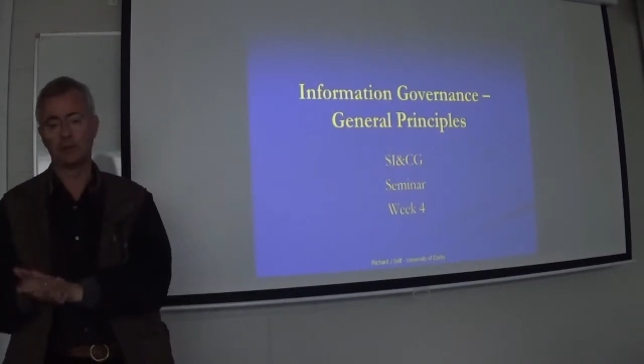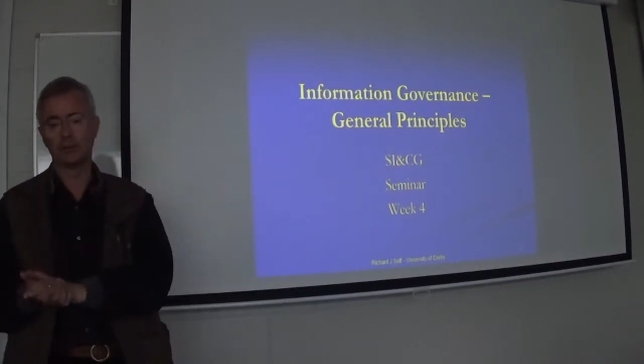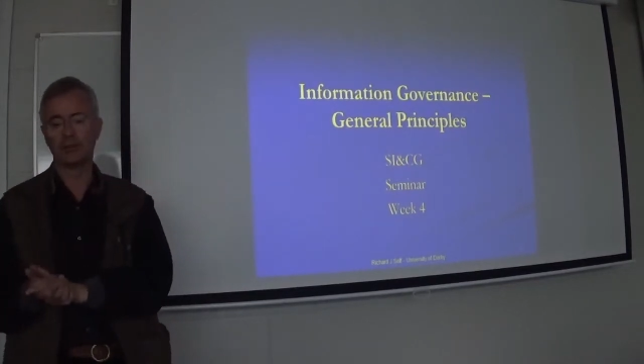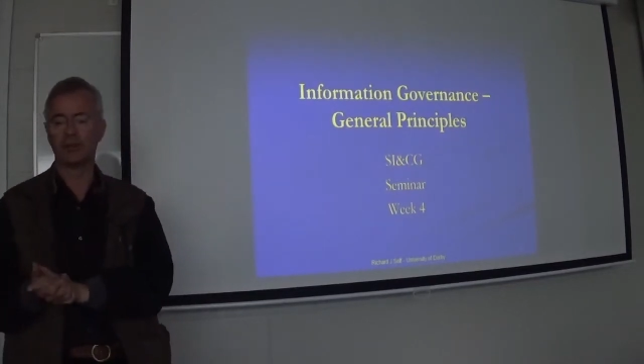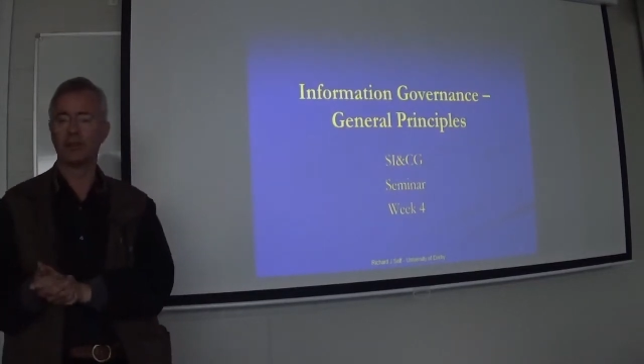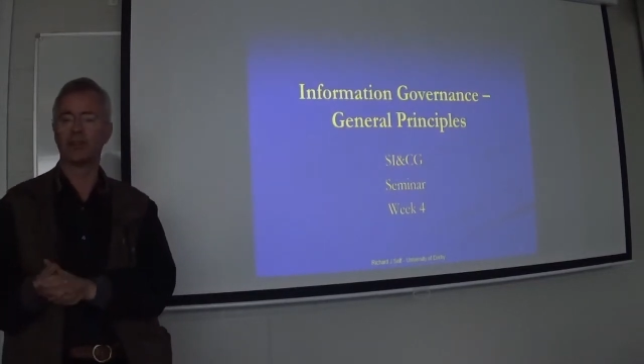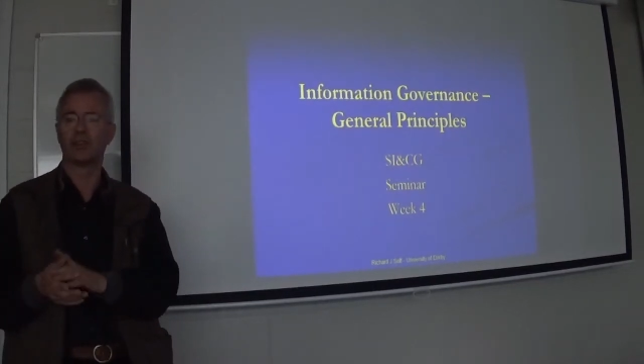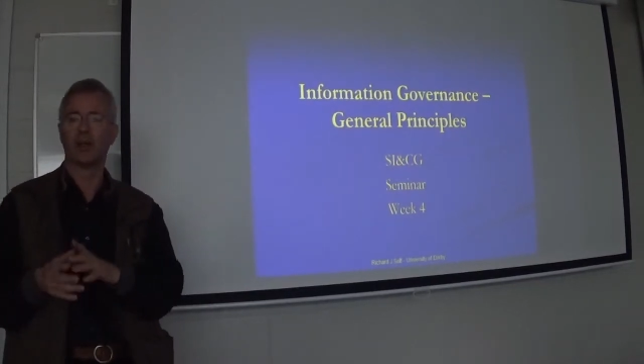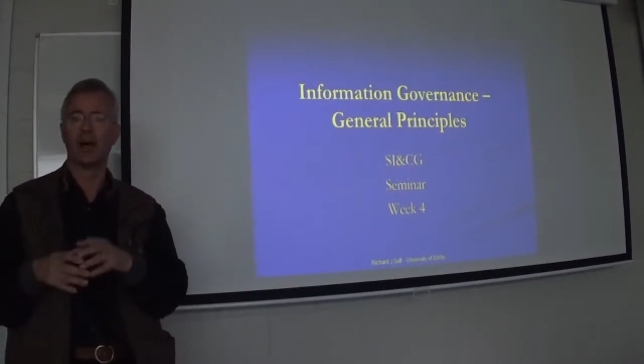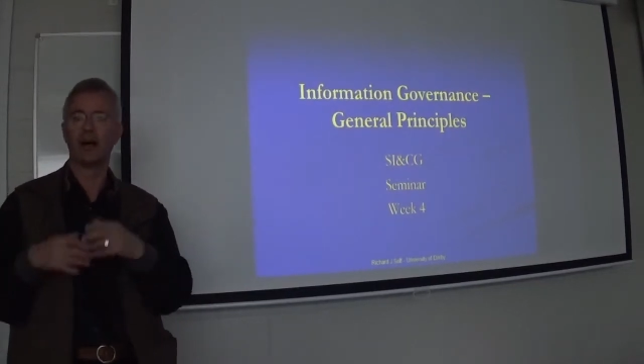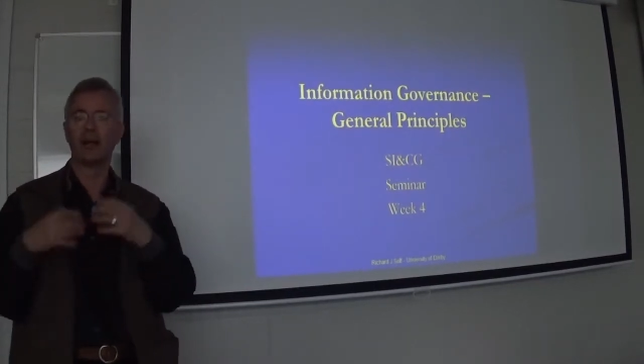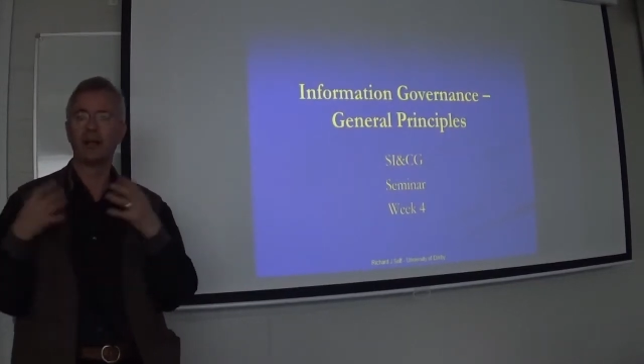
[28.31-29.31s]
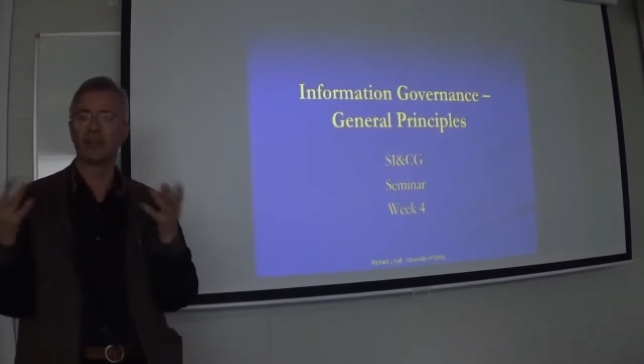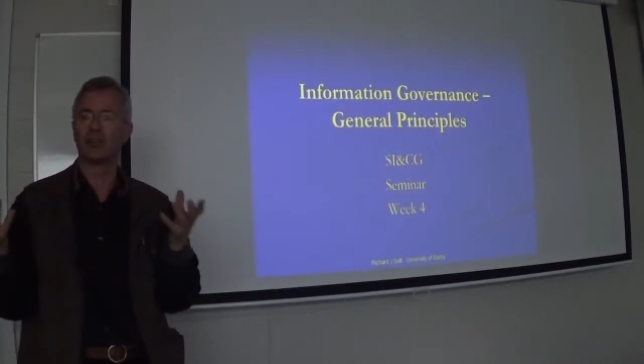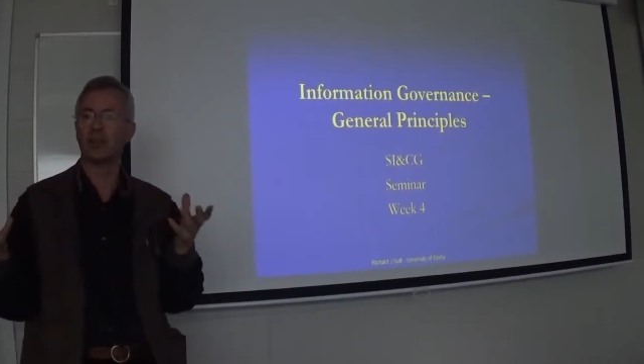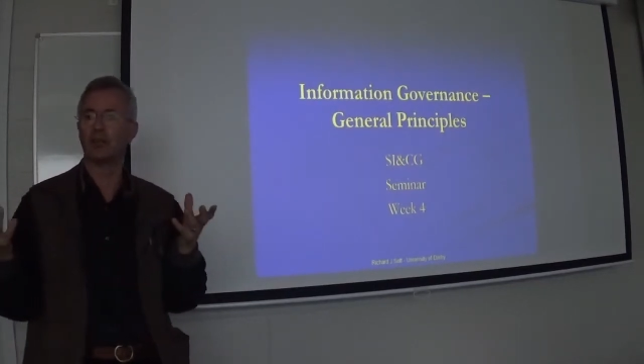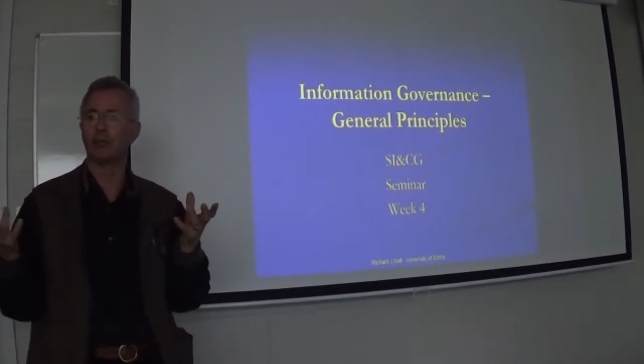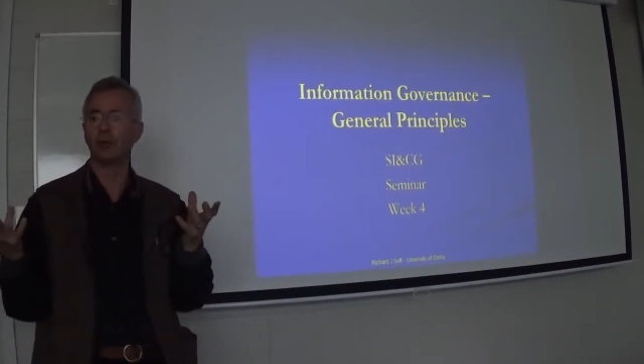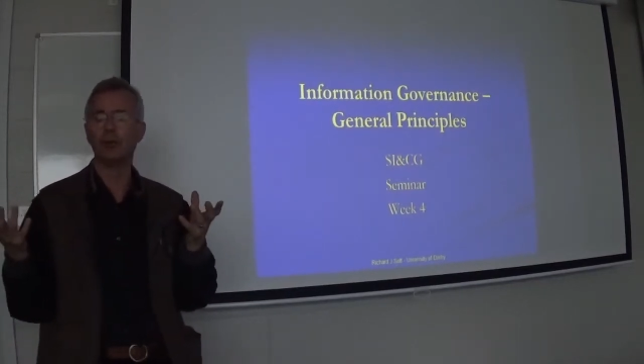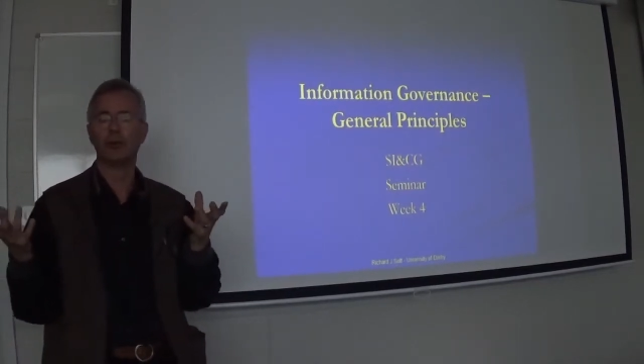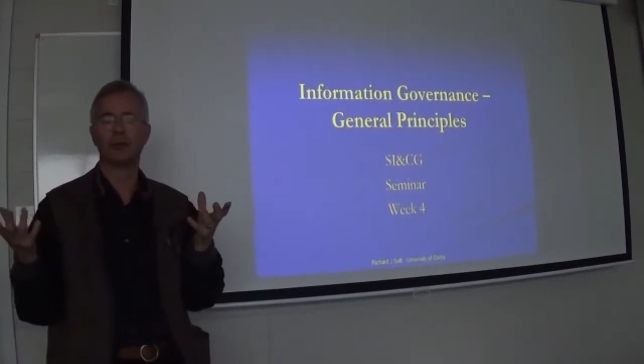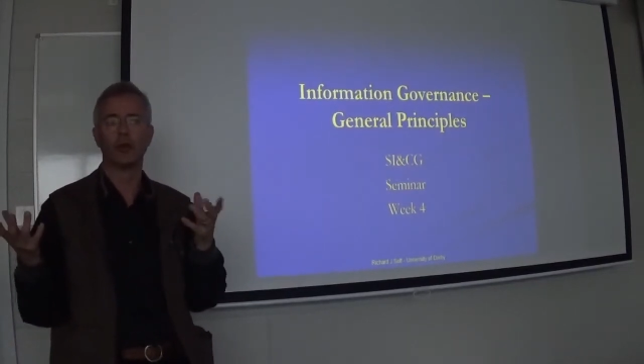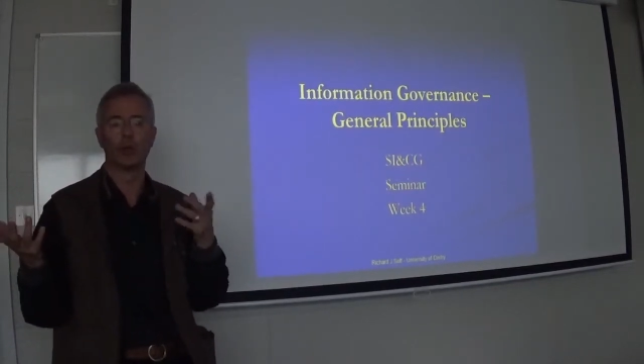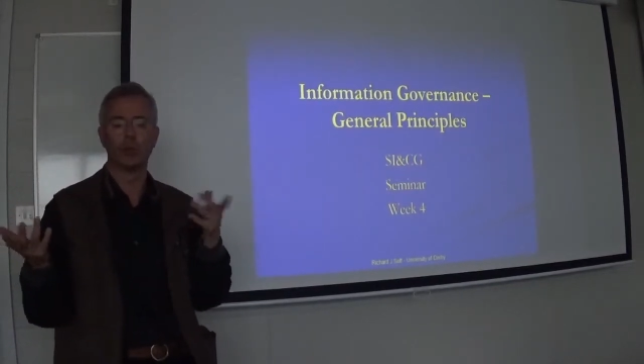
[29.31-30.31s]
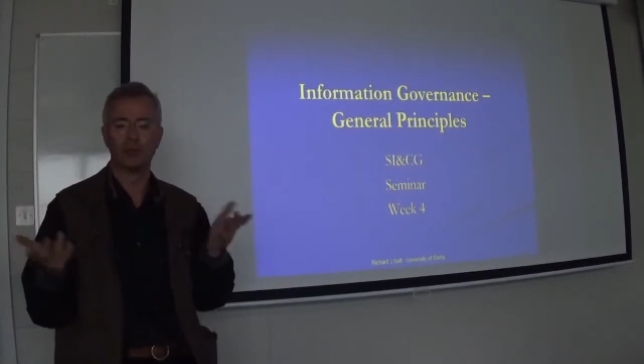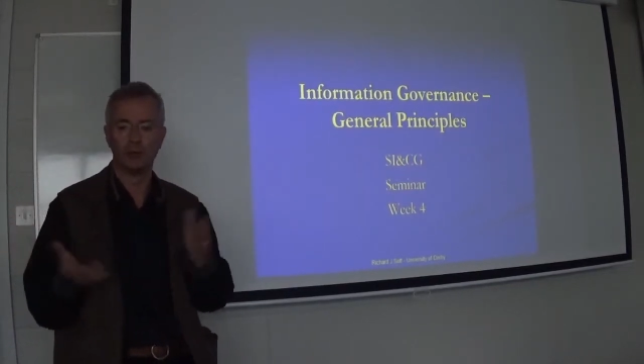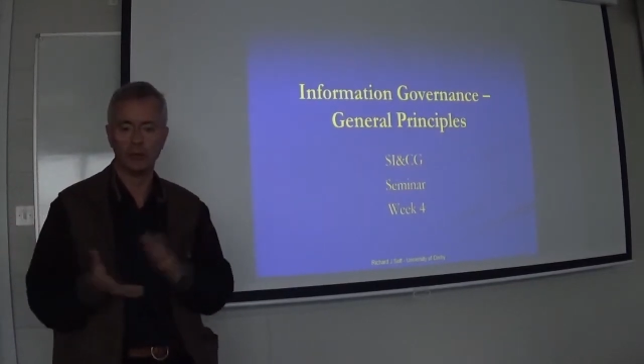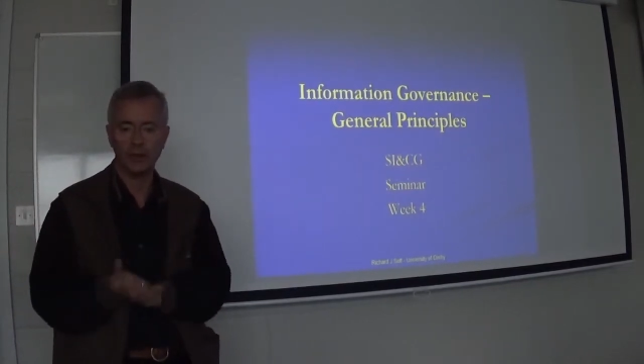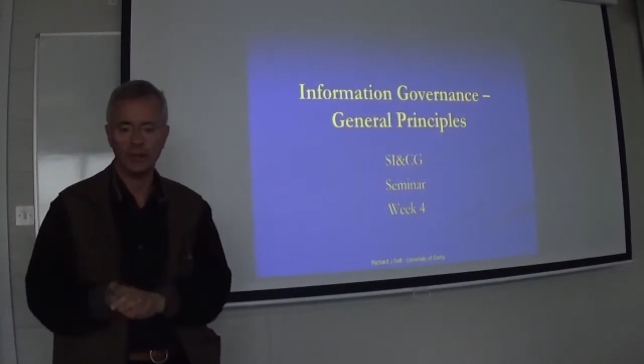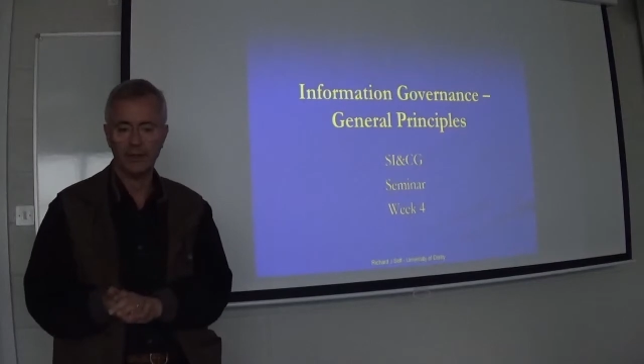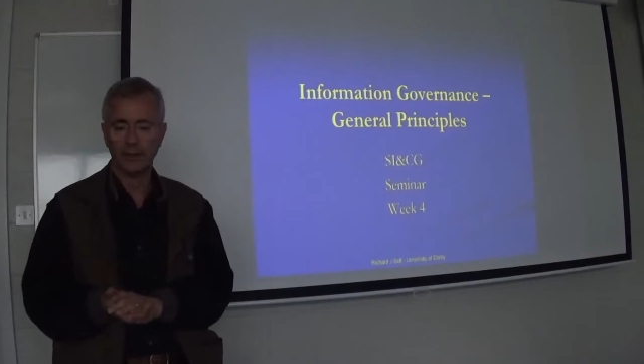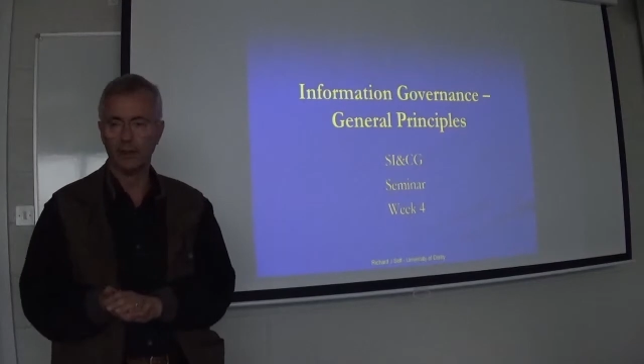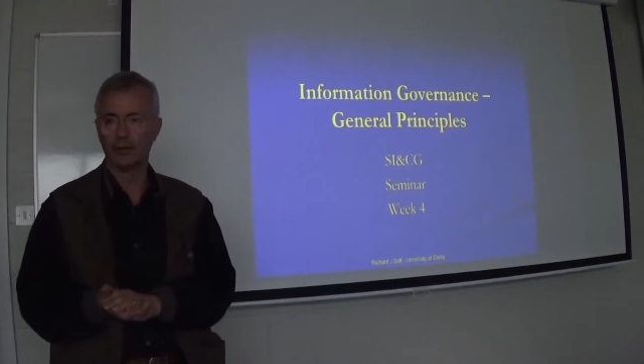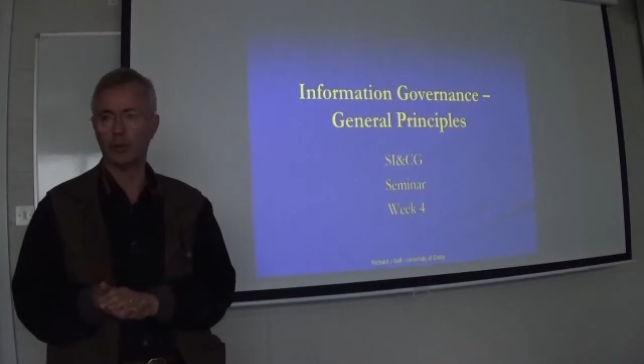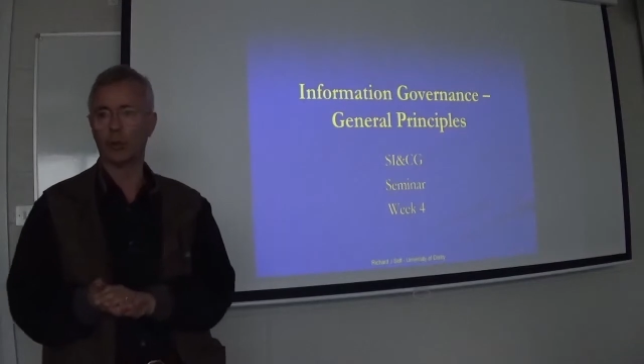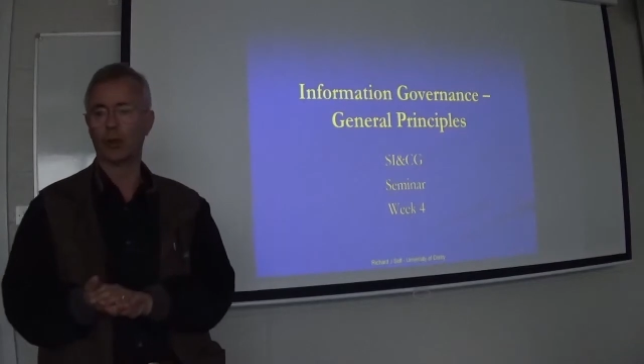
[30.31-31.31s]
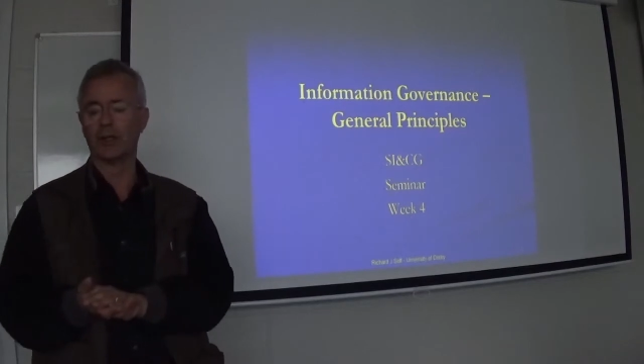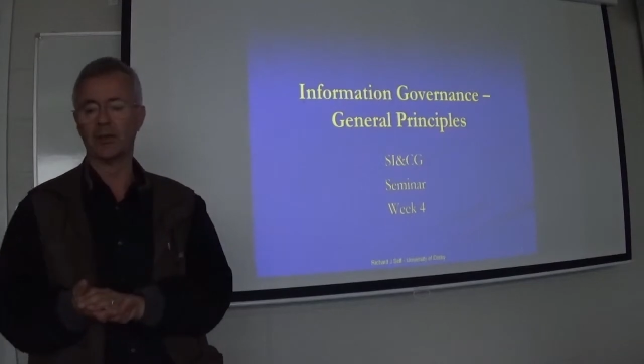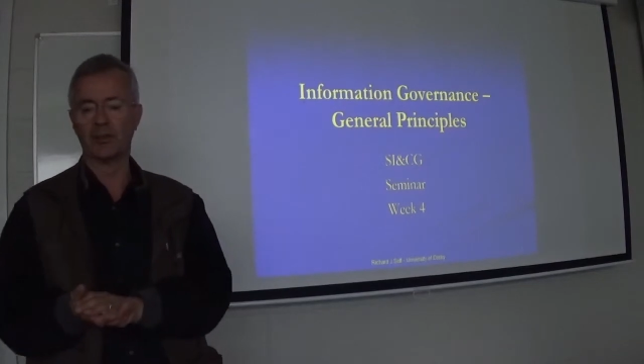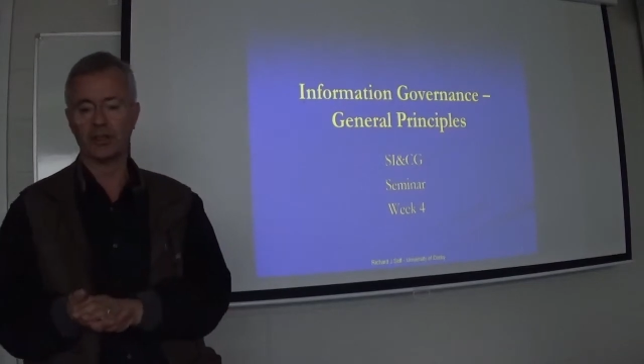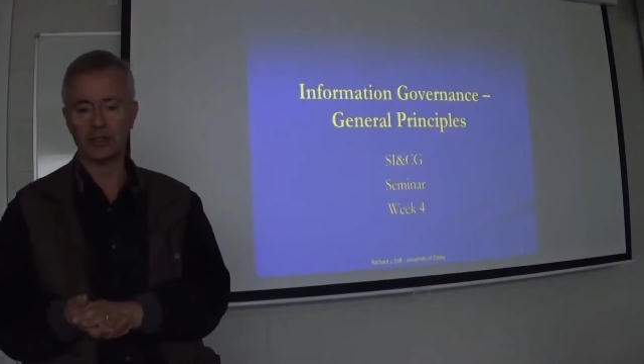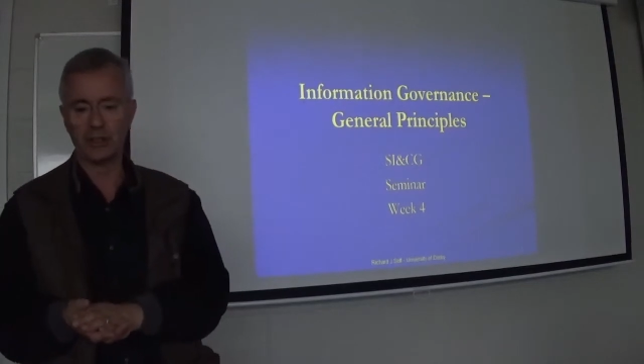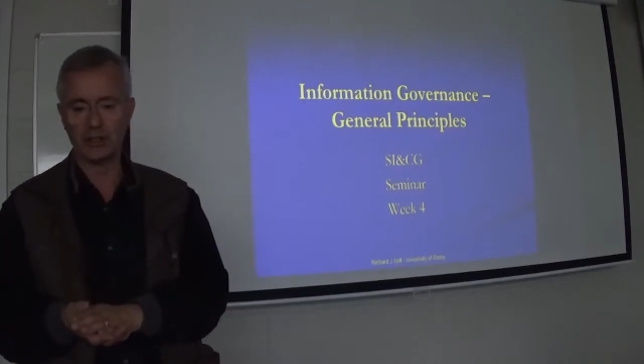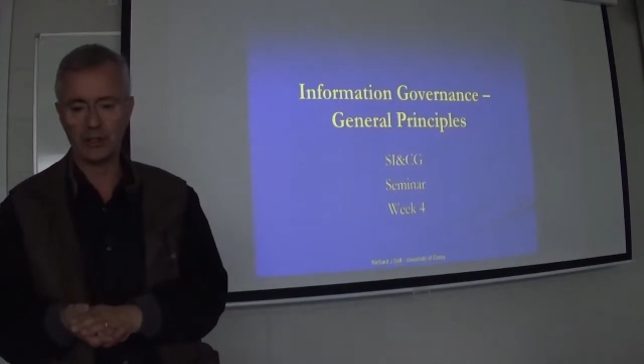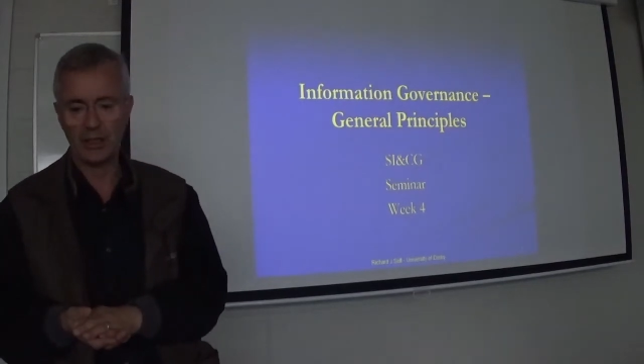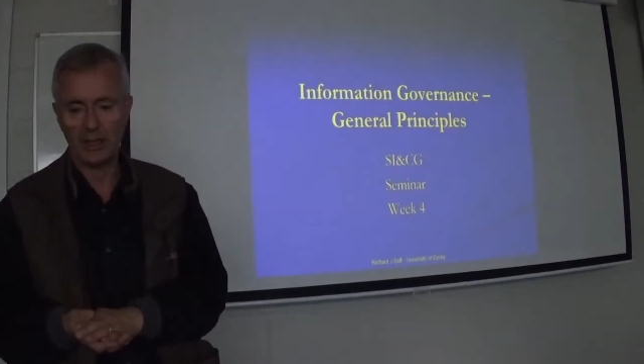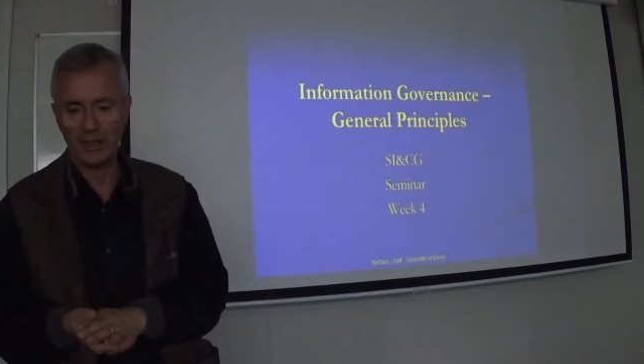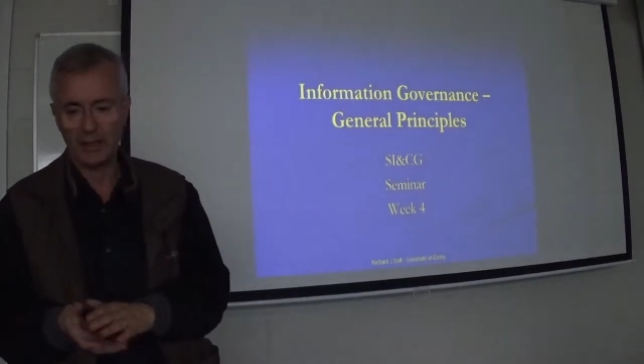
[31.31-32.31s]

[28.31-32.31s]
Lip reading: which is the highest level, the top level of an organisation.